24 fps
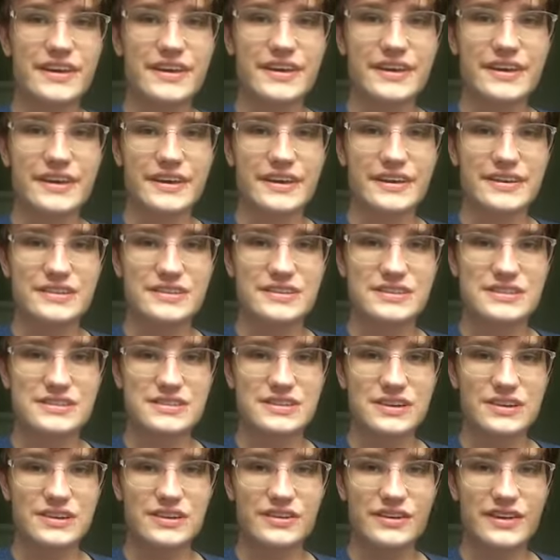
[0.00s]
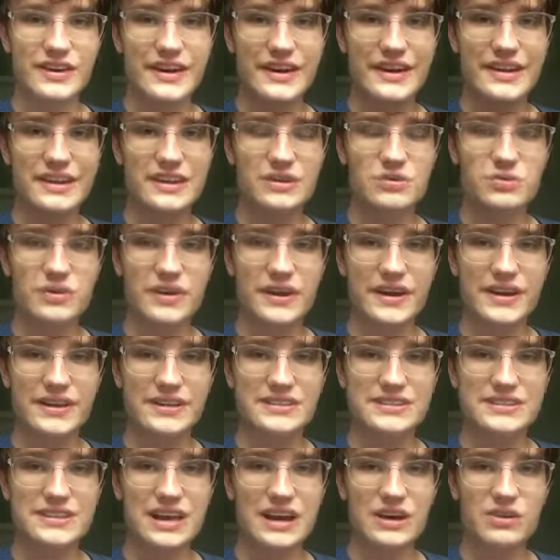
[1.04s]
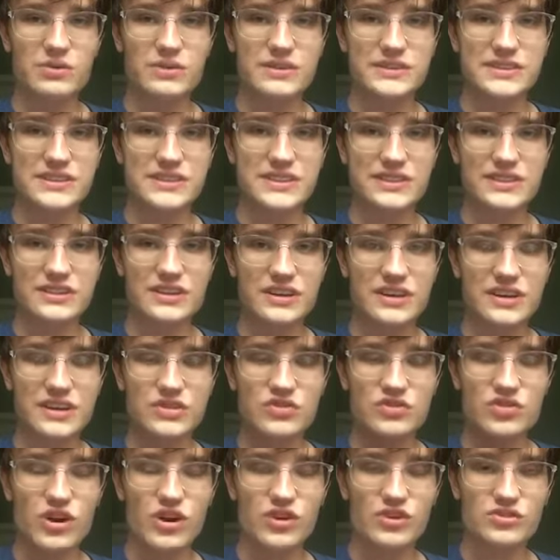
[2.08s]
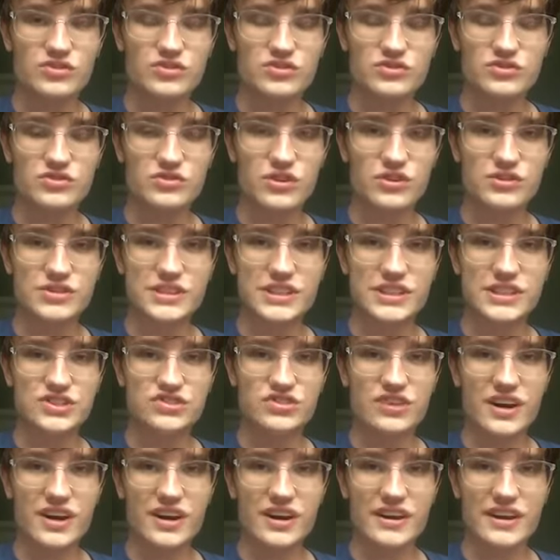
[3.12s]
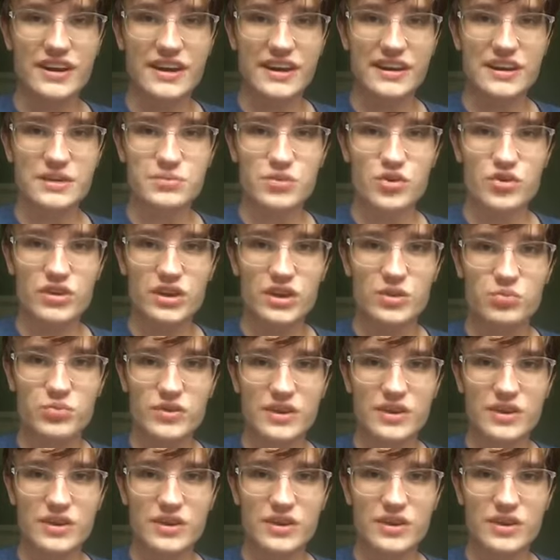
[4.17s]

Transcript: And so anyways, that was still a good row 6 ride on Candymonium.